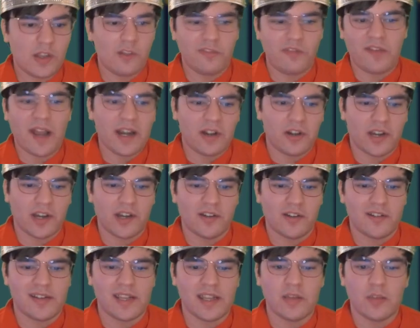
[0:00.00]
fire
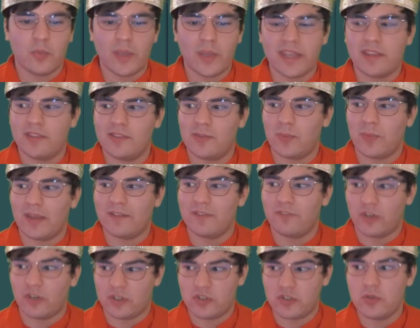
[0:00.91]
energy, we can swing
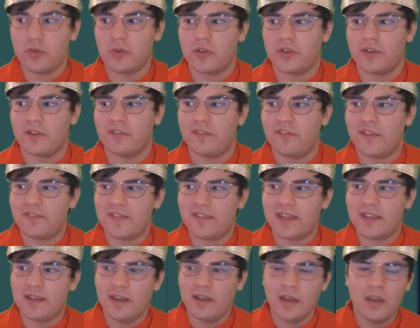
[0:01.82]
for
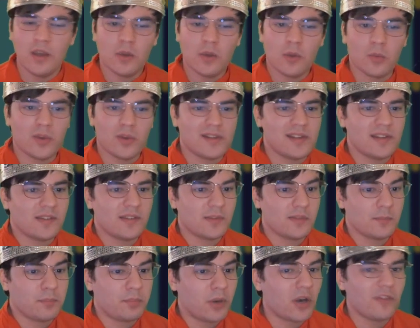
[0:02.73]
250, which is
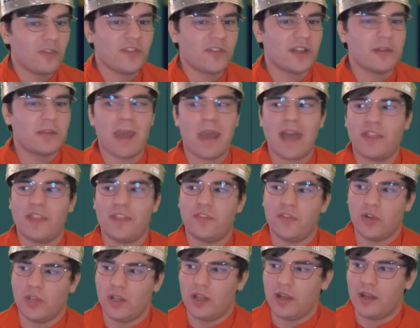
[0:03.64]
perfect math
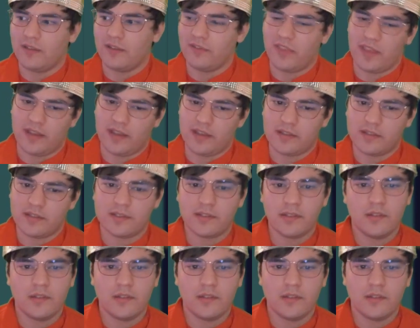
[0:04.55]
for a lot of things.